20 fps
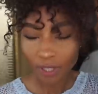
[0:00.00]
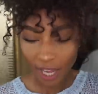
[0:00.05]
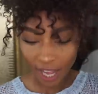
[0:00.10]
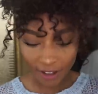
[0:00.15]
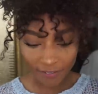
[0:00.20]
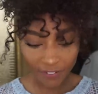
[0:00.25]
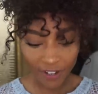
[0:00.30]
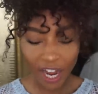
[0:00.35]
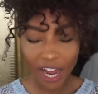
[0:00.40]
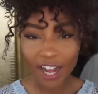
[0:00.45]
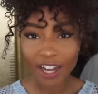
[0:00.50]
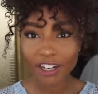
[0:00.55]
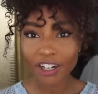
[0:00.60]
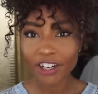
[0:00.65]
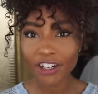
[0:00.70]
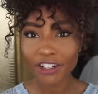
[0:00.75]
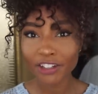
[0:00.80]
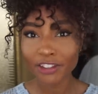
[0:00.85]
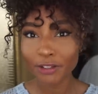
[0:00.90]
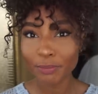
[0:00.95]
I've
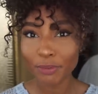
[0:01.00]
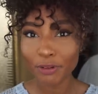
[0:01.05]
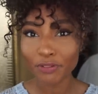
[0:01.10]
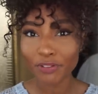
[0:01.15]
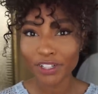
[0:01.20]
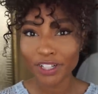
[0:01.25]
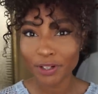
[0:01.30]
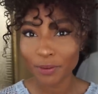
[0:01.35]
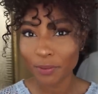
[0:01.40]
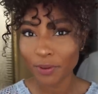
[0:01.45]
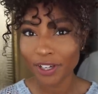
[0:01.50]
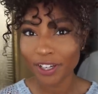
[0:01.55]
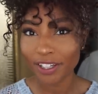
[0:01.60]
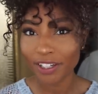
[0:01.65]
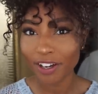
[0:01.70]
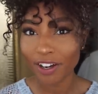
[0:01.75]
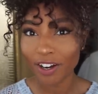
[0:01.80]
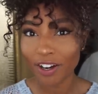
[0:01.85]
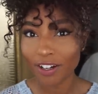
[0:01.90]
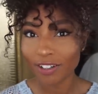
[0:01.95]
conquered the Marina wig,
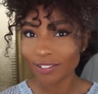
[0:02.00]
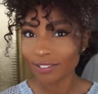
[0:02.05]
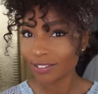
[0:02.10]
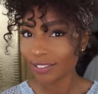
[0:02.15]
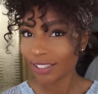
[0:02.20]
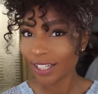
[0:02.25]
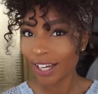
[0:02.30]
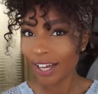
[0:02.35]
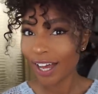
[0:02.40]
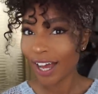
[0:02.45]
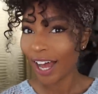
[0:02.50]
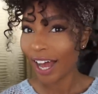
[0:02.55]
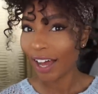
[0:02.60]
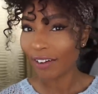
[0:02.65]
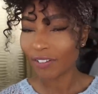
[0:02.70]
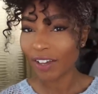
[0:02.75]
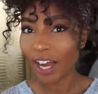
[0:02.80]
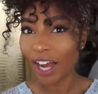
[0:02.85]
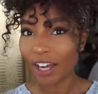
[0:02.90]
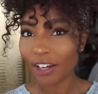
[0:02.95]
y'all.
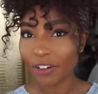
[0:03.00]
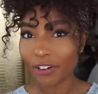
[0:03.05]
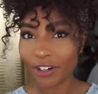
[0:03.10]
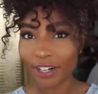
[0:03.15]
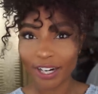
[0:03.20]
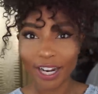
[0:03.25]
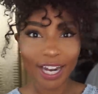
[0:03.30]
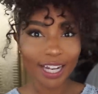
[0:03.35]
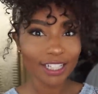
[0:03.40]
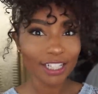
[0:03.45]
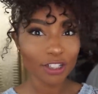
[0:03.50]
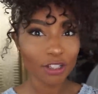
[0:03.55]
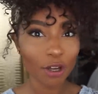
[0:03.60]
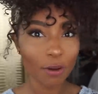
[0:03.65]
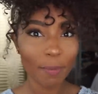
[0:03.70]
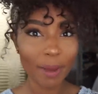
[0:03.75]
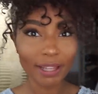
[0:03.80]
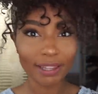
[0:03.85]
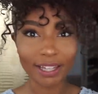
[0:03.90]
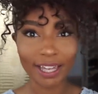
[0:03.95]
I've conquered it. I just
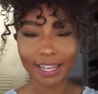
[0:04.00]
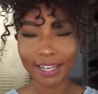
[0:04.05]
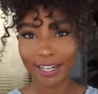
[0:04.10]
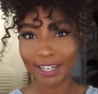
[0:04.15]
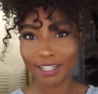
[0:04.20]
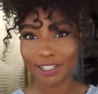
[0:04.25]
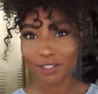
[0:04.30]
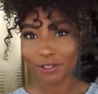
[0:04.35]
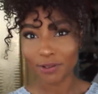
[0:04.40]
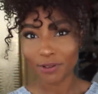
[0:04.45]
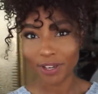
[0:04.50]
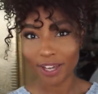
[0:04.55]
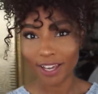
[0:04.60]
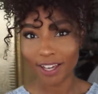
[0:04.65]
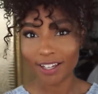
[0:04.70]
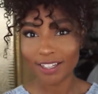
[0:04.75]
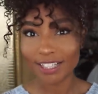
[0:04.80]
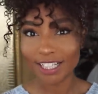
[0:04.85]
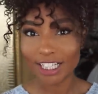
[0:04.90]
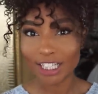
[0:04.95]
hope my lighting is
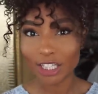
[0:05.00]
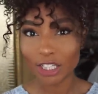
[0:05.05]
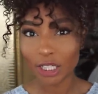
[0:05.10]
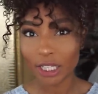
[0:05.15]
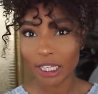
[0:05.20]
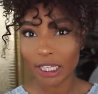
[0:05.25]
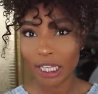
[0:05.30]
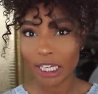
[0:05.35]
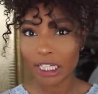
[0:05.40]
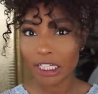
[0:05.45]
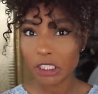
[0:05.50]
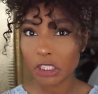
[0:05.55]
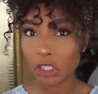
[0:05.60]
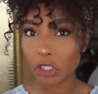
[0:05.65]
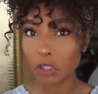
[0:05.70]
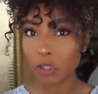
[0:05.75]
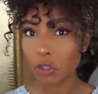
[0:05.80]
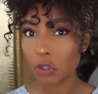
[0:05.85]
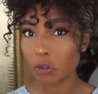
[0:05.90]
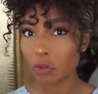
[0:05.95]
okay because it's looking like it's
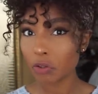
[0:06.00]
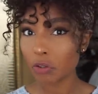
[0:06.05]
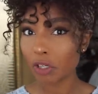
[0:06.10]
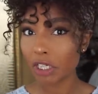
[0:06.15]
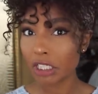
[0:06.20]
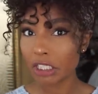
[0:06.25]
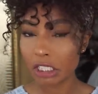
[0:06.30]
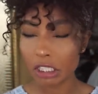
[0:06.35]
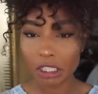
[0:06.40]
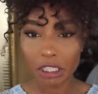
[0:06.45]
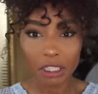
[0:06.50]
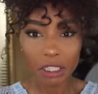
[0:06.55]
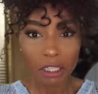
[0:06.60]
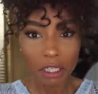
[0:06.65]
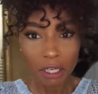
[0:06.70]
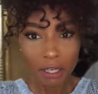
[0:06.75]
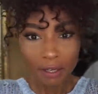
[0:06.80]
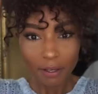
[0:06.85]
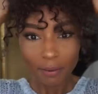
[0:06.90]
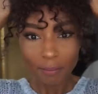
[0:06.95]
a little crazy,
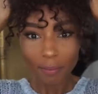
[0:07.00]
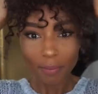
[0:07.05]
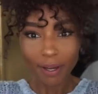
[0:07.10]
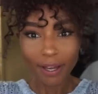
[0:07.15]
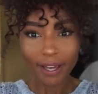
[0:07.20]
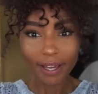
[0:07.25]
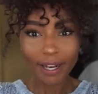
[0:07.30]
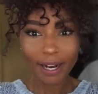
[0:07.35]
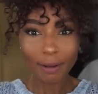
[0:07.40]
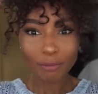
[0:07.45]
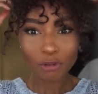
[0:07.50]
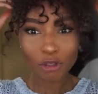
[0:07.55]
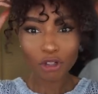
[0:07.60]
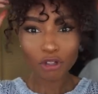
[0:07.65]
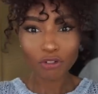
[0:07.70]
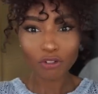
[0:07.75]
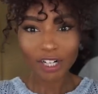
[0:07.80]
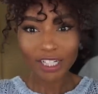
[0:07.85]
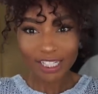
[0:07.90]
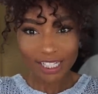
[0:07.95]
but I'm
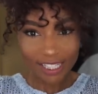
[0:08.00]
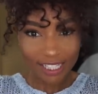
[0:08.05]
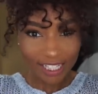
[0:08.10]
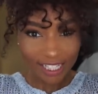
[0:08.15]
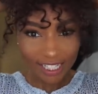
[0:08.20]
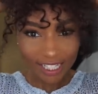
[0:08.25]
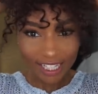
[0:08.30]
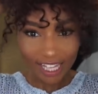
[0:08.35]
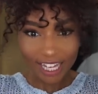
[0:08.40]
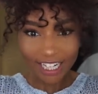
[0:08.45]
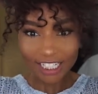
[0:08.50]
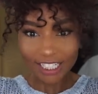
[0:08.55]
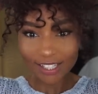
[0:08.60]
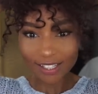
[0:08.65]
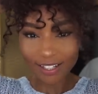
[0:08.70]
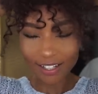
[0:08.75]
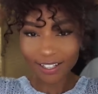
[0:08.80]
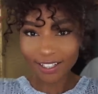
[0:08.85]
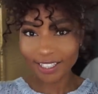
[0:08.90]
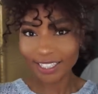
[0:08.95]
trusting that
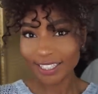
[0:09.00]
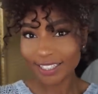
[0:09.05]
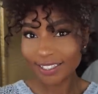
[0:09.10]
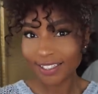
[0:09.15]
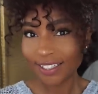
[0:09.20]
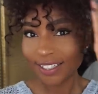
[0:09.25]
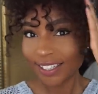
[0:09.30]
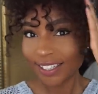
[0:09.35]
it's good.